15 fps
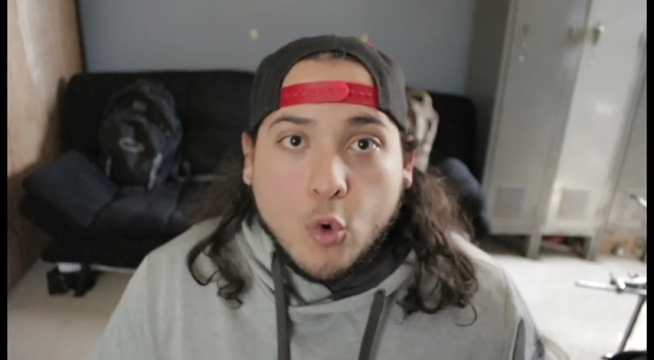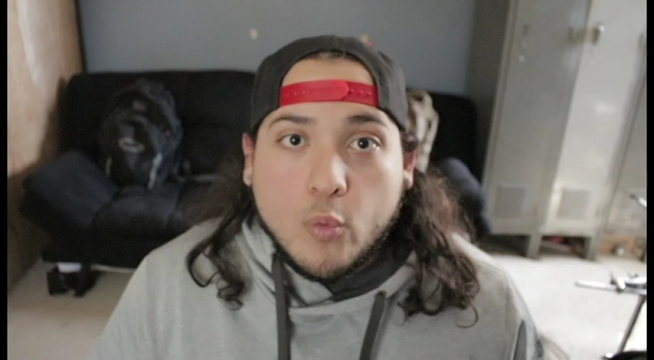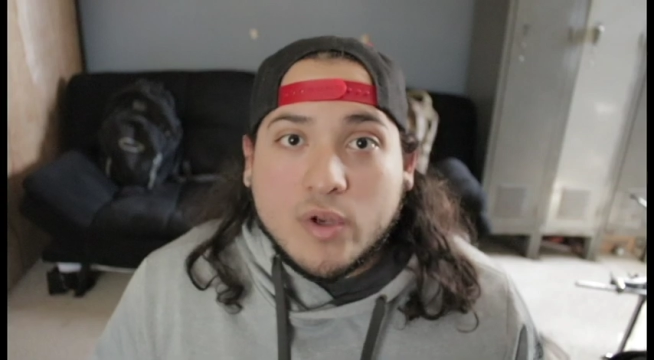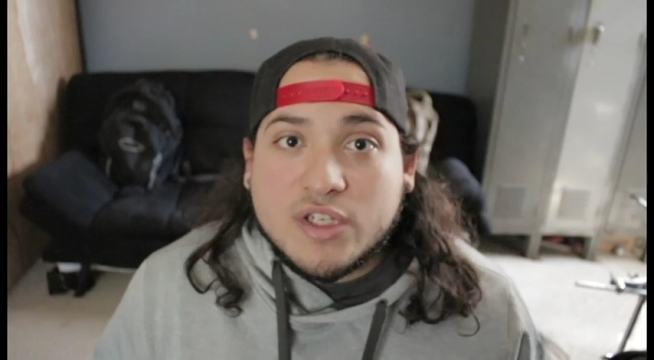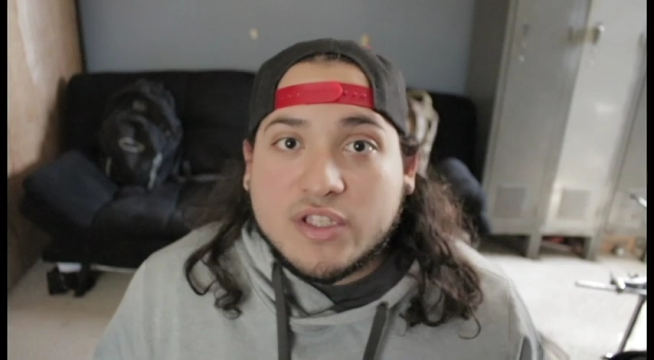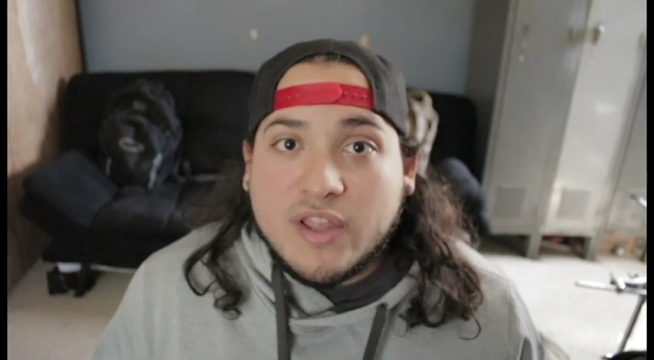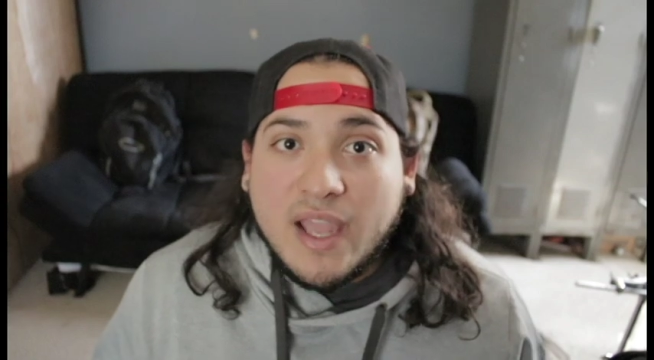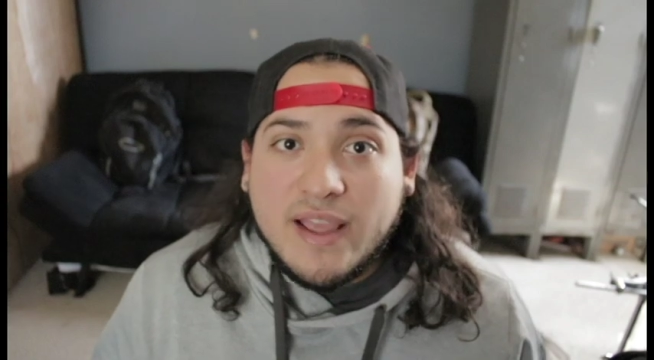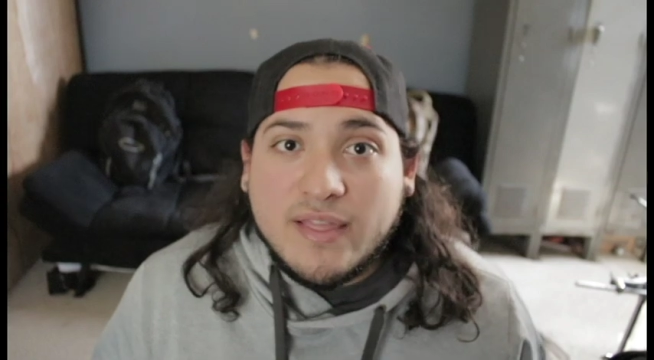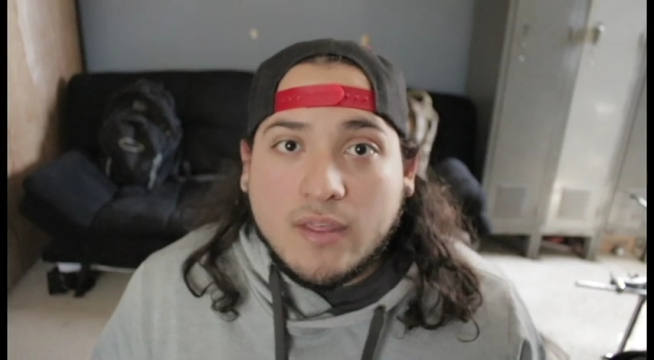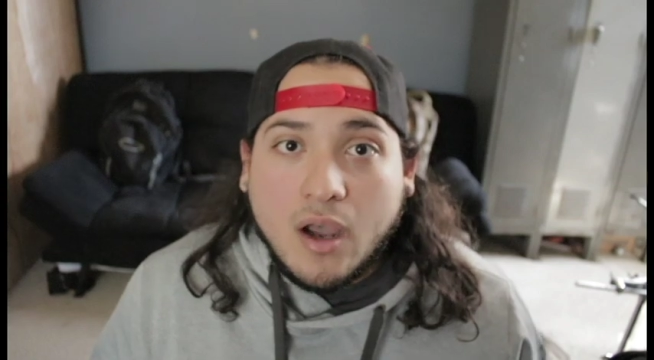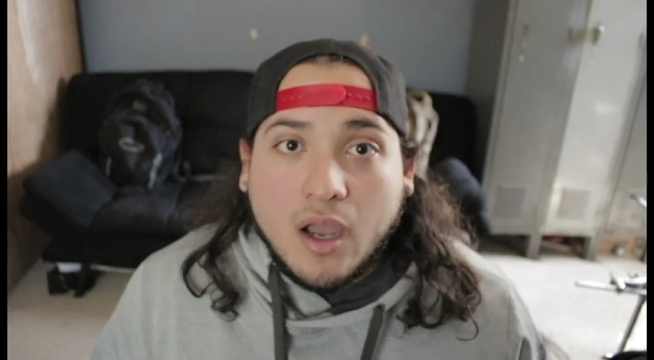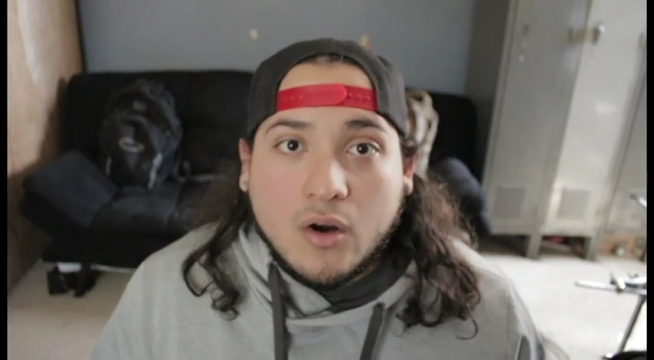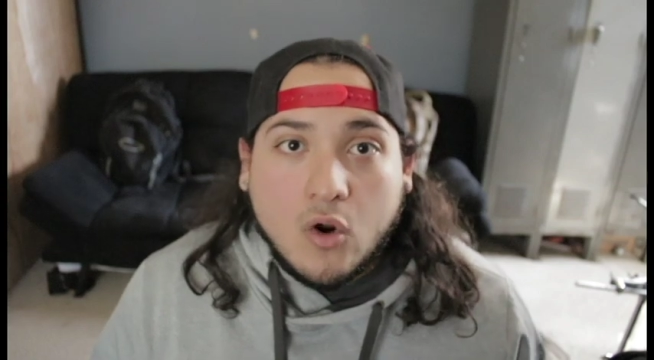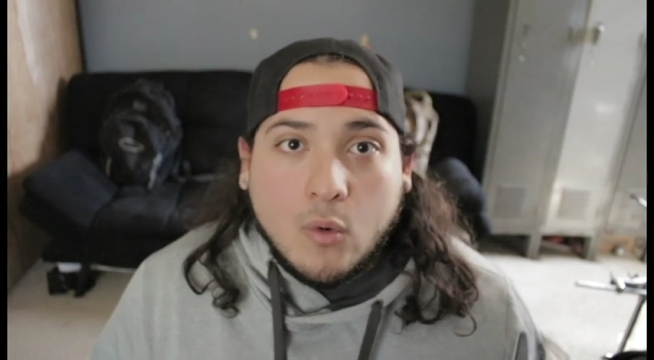which they
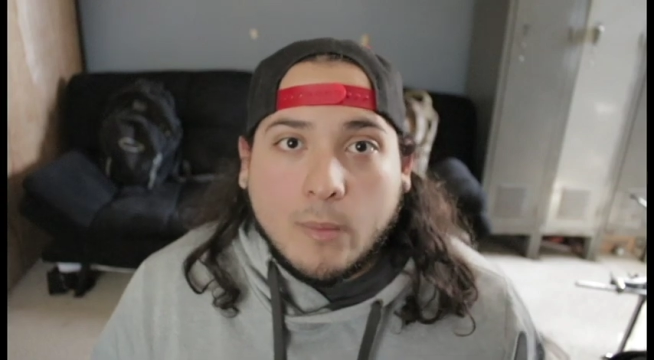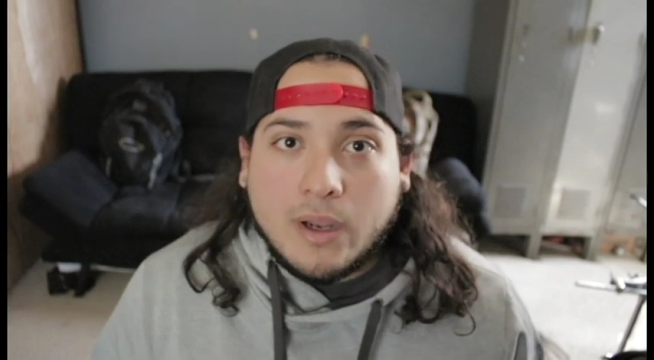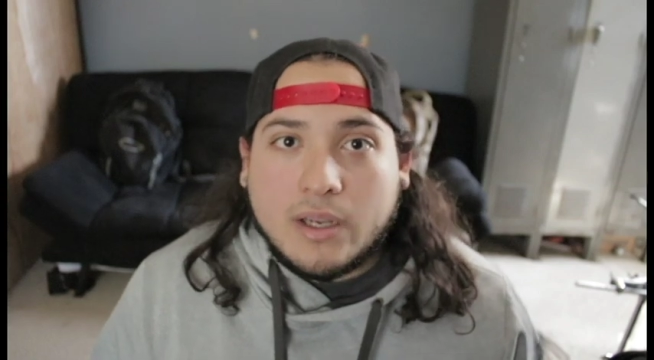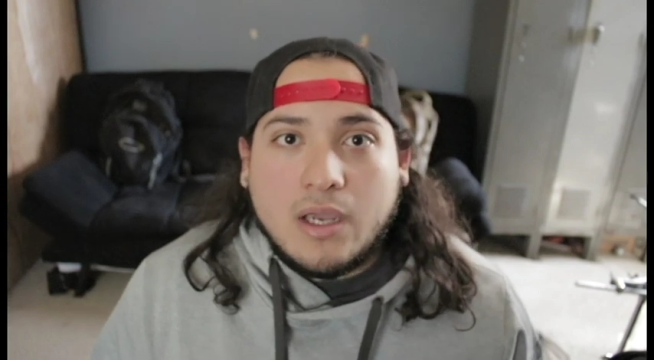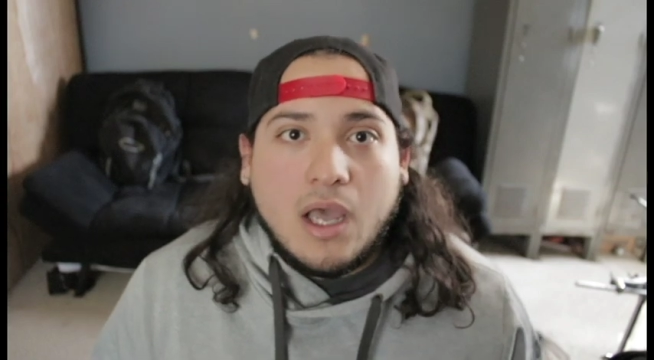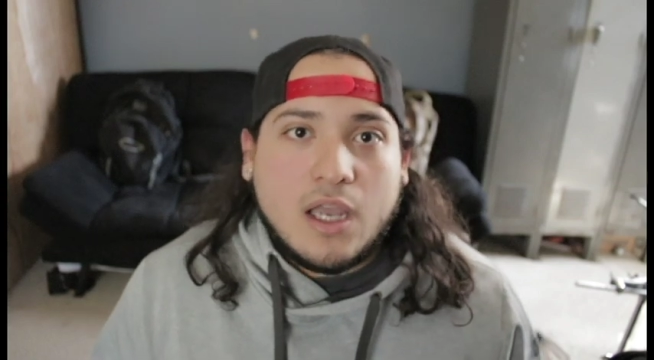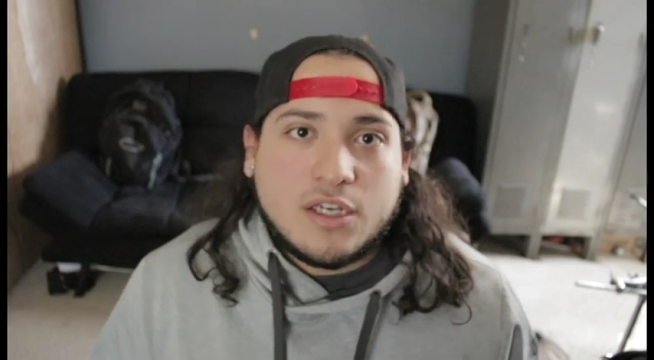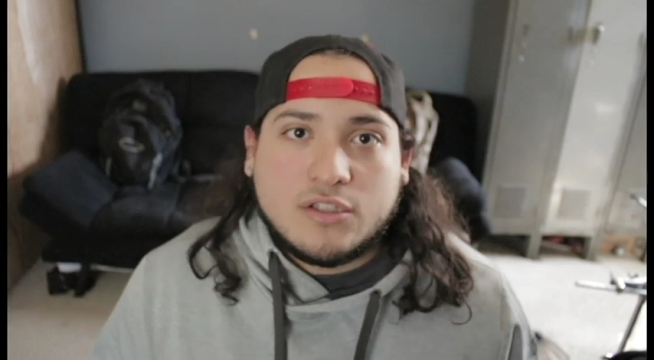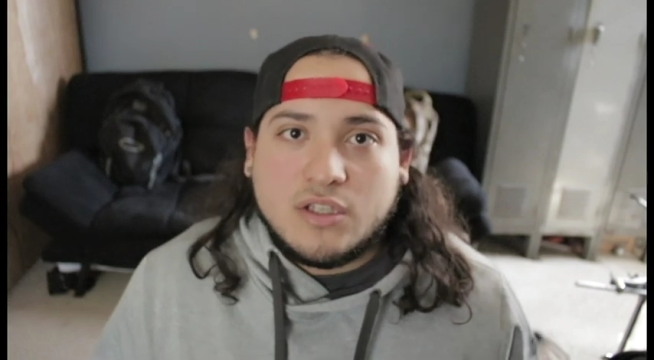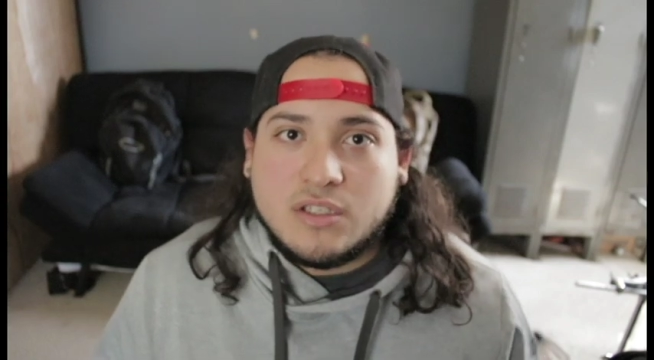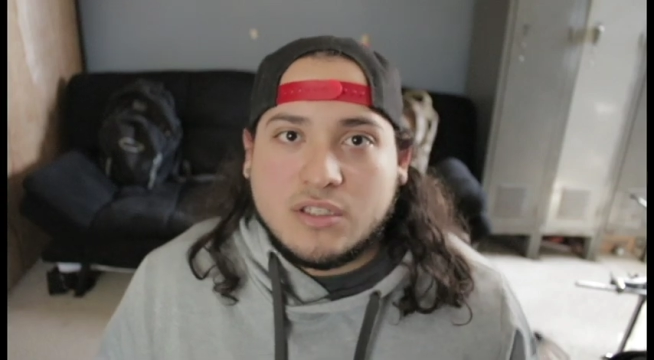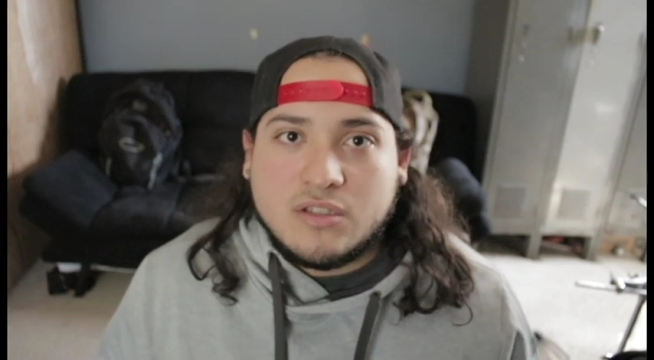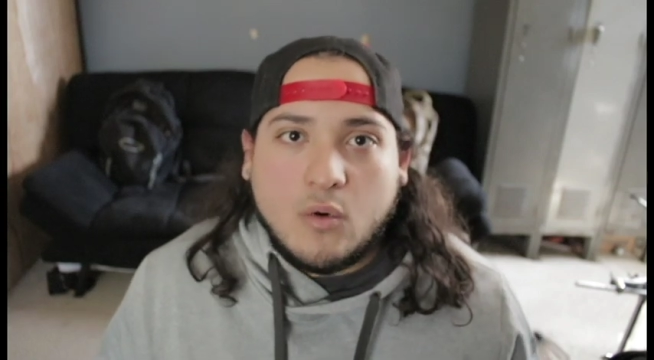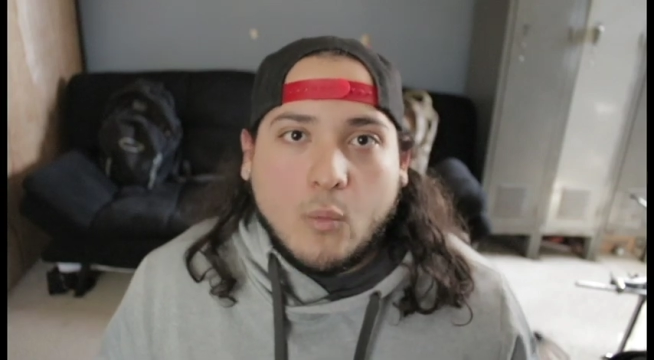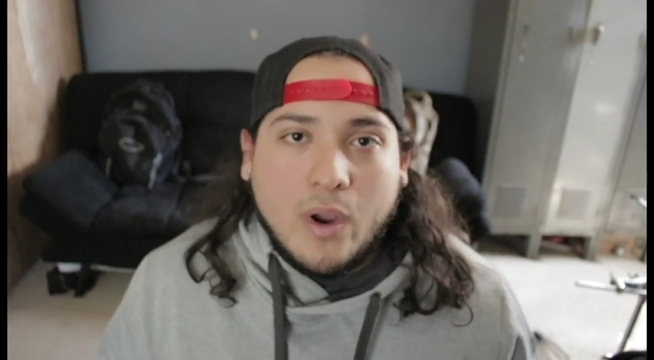thought, oh my gosh,
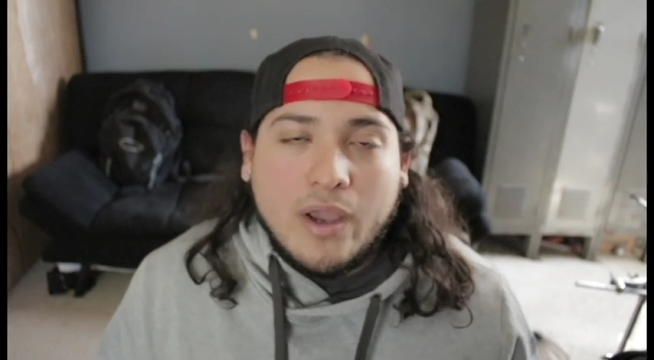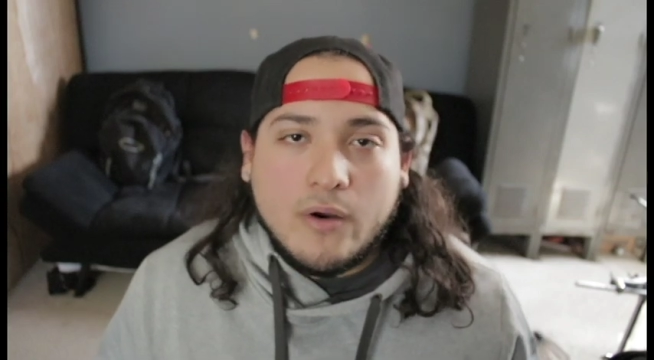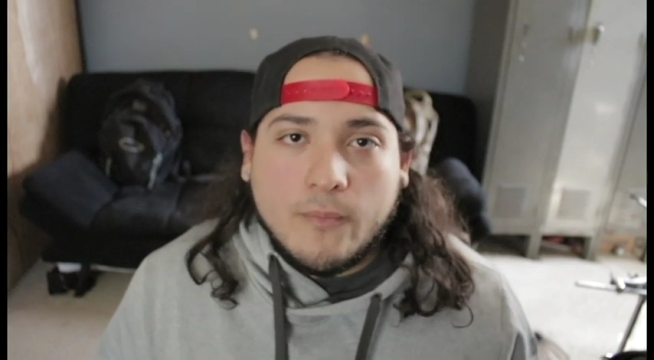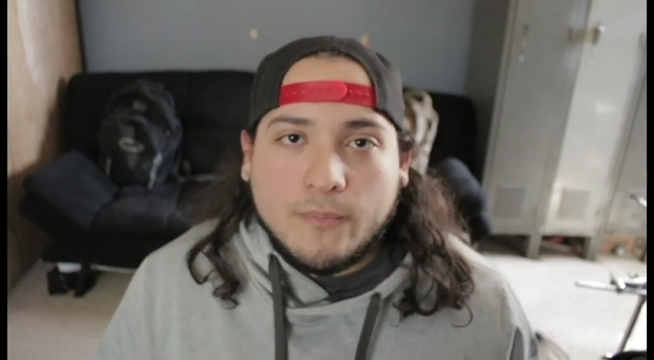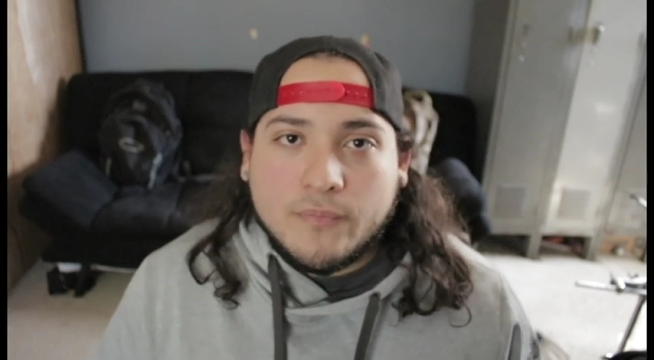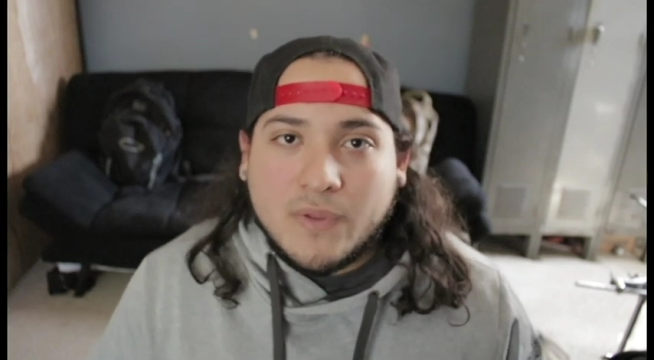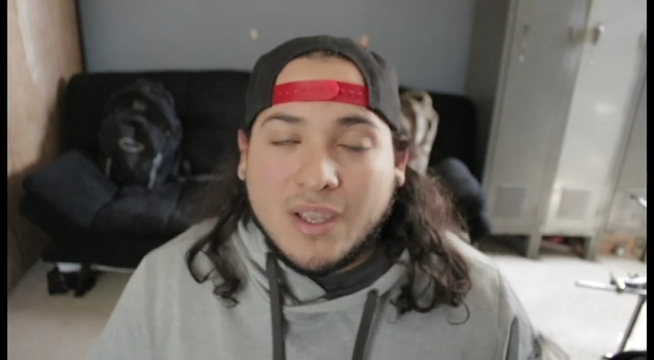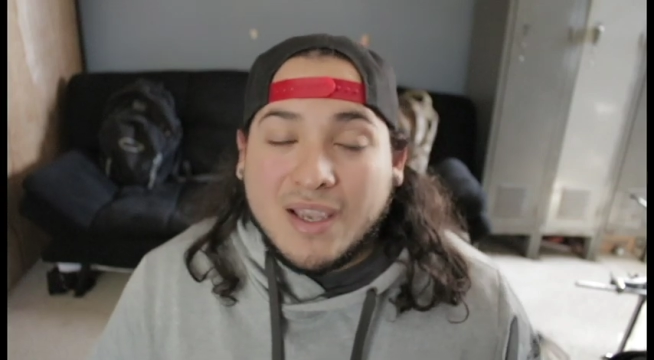this is a whale.